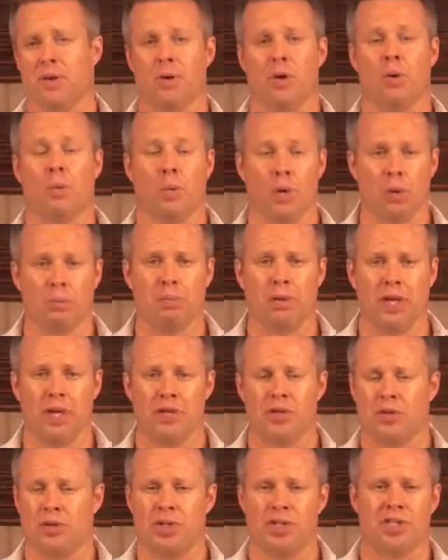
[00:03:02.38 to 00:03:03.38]
you're in a
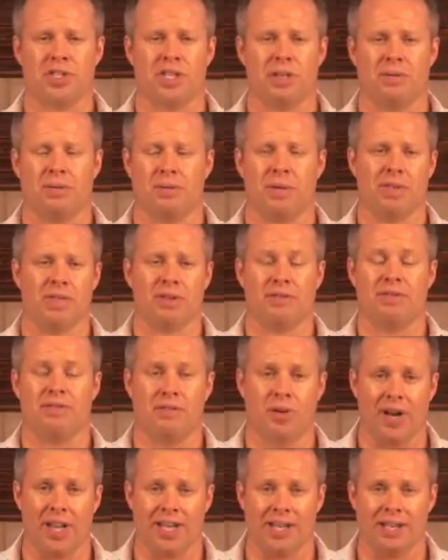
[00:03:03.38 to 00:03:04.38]
workplace or just with a
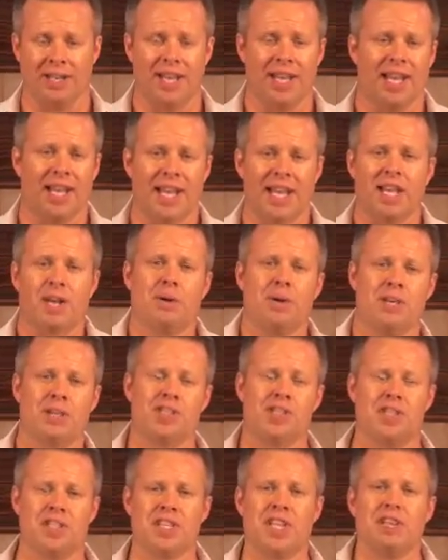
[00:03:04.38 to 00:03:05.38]
friend,
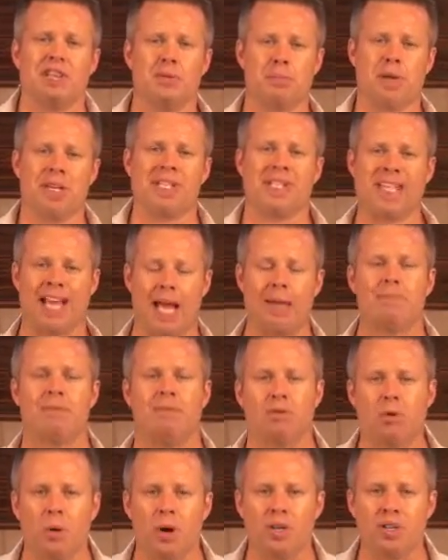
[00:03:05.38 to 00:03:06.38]
it's just not the best type
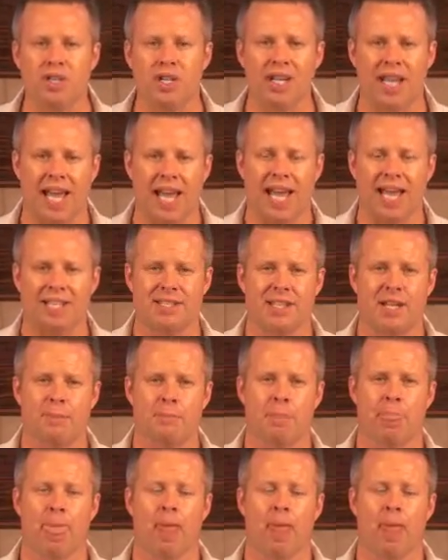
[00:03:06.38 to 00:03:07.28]
of question to ask.